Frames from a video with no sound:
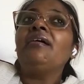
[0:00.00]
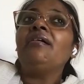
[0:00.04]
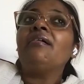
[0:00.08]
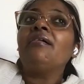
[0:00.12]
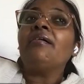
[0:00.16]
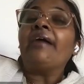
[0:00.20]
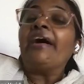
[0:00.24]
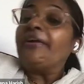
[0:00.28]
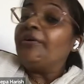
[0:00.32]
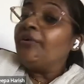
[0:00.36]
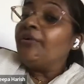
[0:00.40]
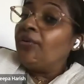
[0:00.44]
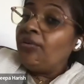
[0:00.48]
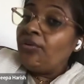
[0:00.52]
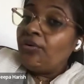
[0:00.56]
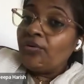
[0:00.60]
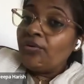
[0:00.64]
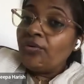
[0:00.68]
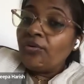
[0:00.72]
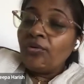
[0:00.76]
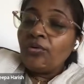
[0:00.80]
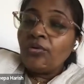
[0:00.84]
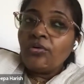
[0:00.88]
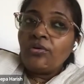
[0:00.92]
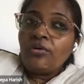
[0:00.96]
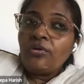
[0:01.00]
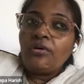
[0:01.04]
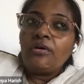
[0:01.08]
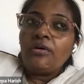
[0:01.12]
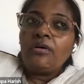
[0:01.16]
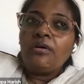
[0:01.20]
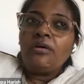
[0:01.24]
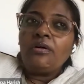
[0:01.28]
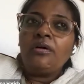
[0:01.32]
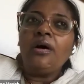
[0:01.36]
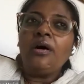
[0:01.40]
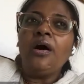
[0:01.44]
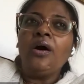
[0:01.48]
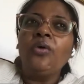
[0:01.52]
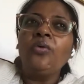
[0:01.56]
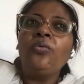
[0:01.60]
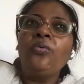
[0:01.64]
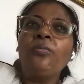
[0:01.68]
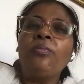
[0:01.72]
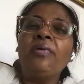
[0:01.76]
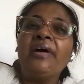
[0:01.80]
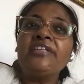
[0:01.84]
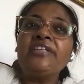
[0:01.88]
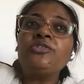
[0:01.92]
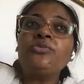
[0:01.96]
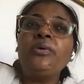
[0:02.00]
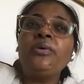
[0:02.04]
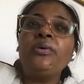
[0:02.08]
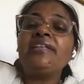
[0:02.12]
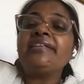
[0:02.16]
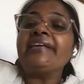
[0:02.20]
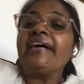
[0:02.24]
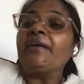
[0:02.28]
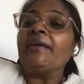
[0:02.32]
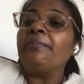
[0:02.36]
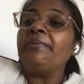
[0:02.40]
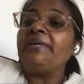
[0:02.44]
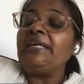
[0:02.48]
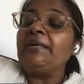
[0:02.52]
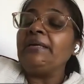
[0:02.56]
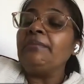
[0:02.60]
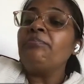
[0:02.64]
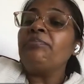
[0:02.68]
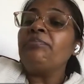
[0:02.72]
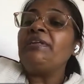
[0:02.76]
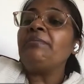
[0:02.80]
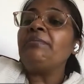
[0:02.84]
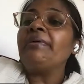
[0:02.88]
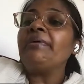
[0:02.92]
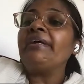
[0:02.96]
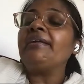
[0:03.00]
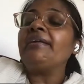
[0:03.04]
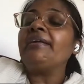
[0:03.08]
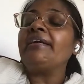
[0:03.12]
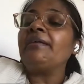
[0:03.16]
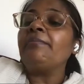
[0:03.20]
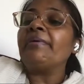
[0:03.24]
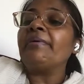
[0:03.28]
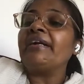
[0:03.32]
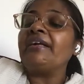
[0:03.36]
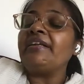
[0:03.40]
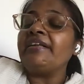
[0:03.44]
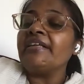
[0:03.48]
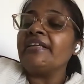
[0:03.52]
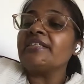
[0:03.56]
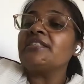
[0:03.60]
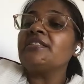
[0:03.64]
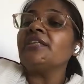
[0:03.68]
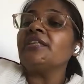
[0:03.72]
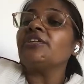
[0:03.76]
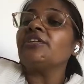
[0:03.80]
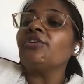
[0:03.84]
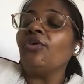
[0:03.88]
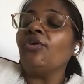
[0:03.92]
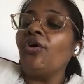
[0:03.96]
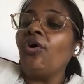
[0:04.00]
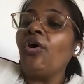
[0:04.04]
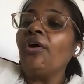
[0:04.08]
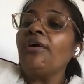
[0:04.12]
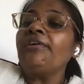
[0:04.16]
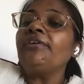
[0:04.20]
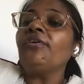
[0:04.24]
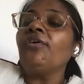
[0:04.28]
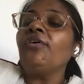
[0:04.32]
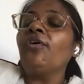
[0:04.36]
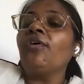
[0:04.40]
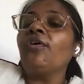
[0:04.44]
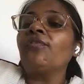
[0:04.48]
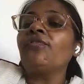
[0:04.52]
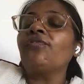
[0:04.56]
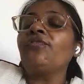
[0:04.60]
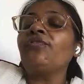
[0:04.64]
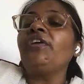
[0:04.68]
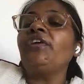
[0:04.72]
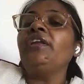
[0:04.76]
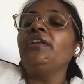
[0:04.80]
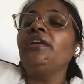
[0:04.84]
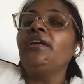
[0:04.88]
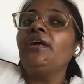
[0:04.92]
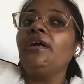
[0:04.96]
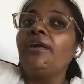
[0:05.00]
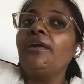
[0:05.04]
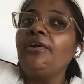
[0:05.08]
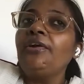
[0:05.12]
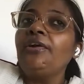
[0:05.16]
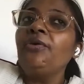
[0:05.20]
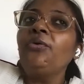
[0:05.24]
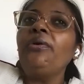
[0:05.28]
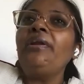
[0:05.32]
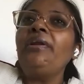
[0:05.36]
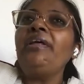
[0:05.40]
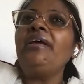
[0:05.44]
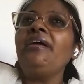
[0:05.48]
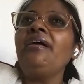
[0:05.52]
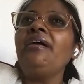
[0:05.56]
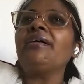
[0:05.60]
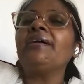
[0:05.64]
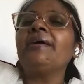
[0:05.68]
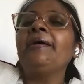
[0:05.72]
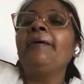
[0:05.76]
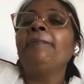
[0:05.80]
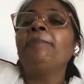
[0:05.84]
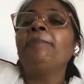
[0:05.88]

uh, I don't know uh, how much will that be implemented, but yes, the thought of including